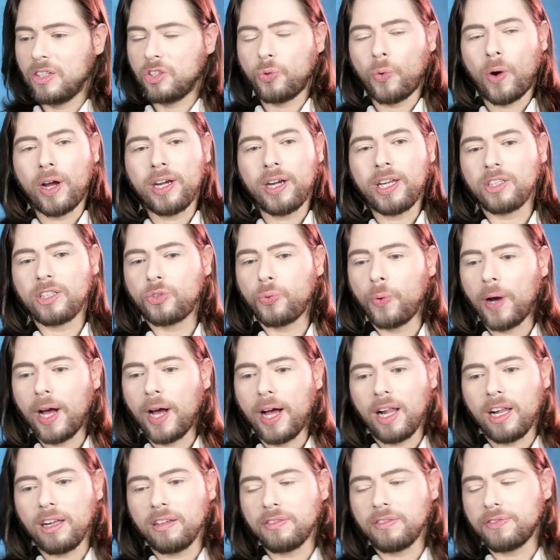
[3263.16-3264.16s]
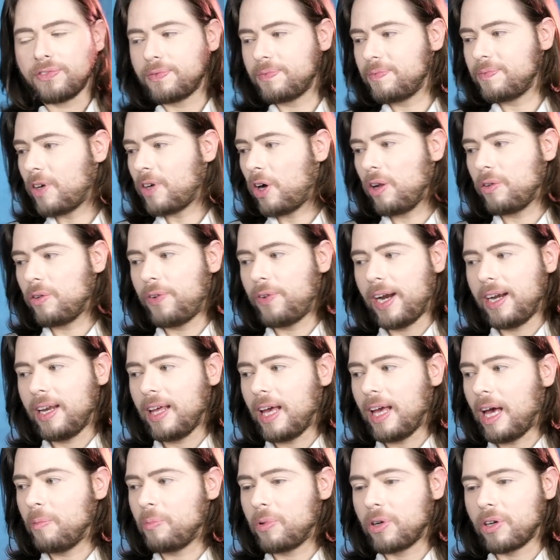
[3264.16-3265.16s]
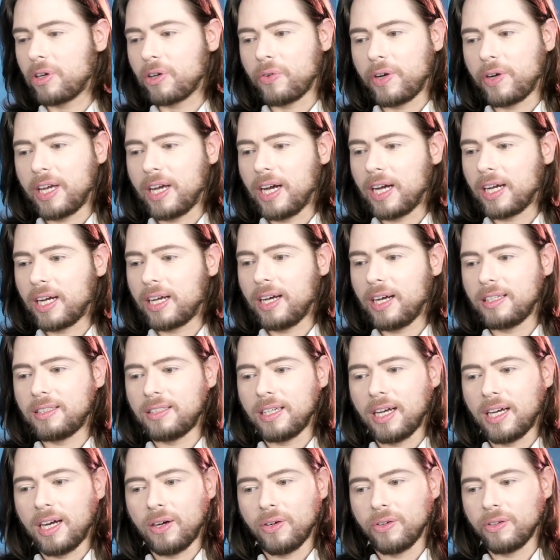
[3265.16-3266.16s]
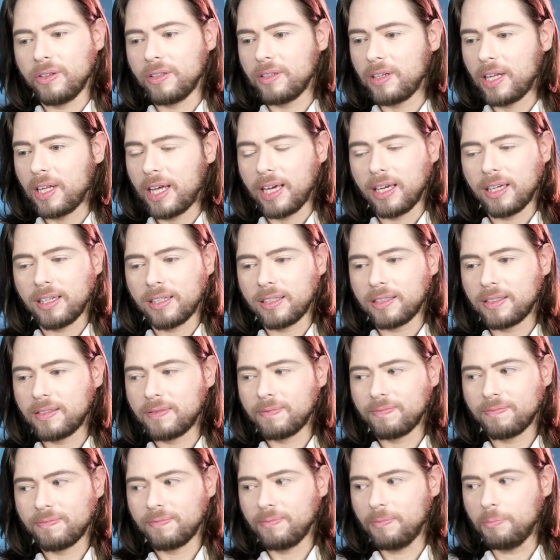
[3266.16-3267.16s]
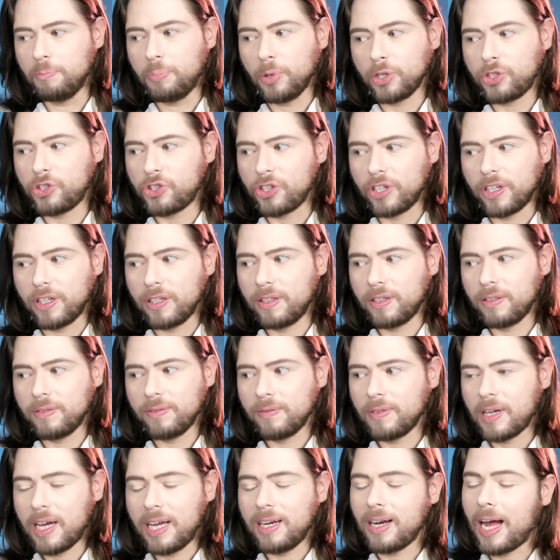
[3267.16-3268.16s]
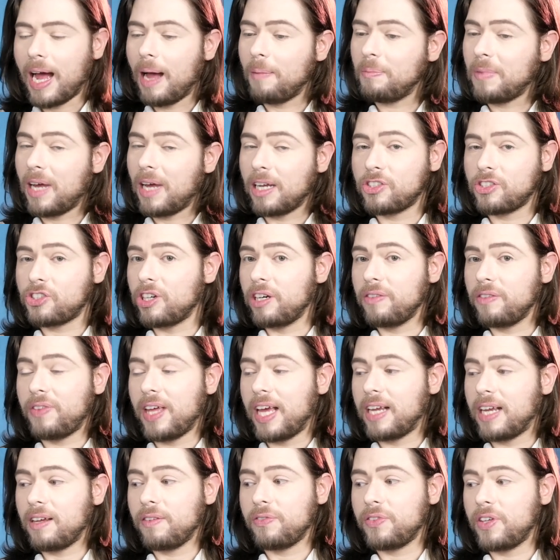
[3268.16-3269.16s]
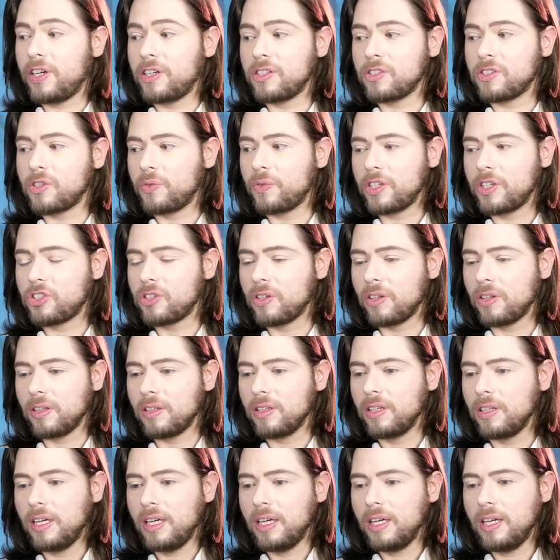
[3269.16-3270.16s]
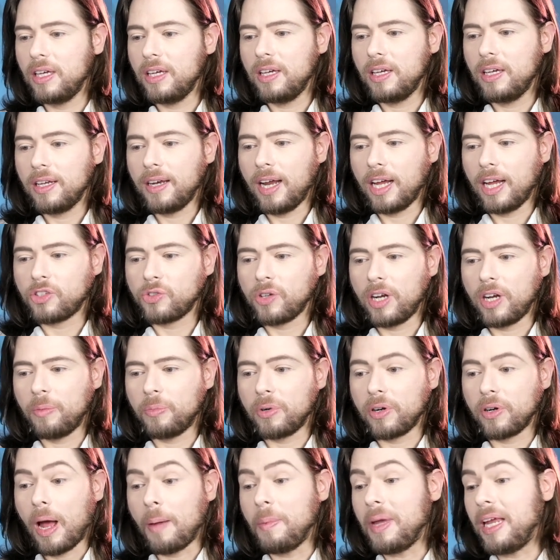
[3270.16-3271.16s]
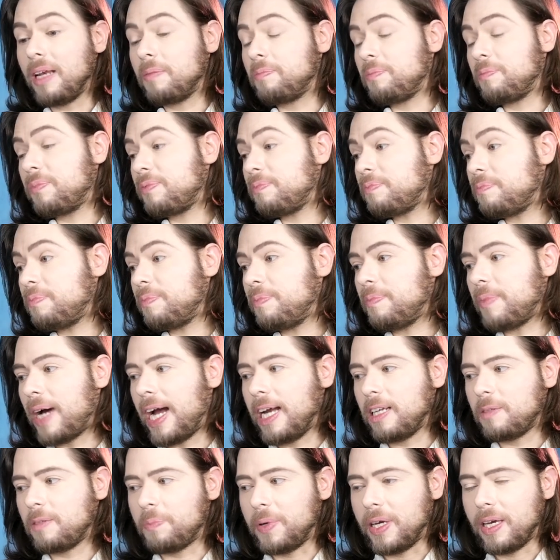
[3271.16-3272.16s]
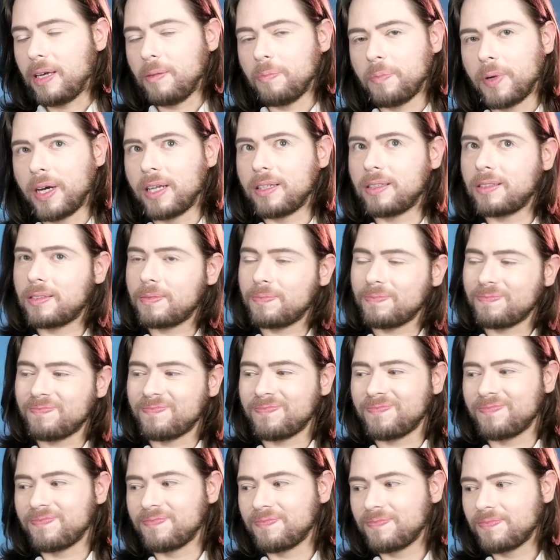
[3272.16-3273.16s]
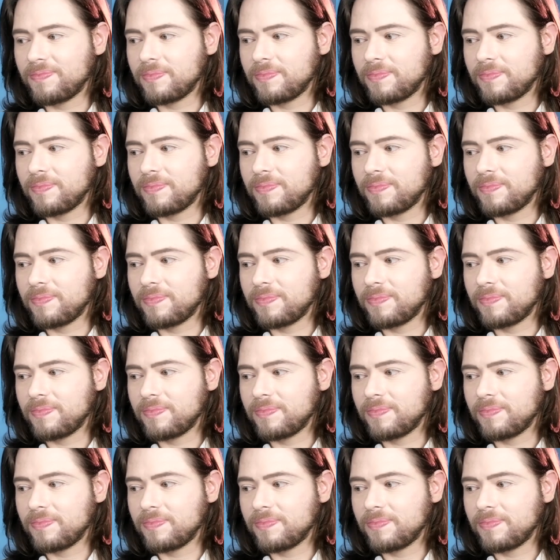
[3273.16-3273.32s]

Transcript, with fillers: 2012 already, ambergris got cut down, like butchered. I'm not sure if there's original natural ambergris. I mean, might be, but. Mm.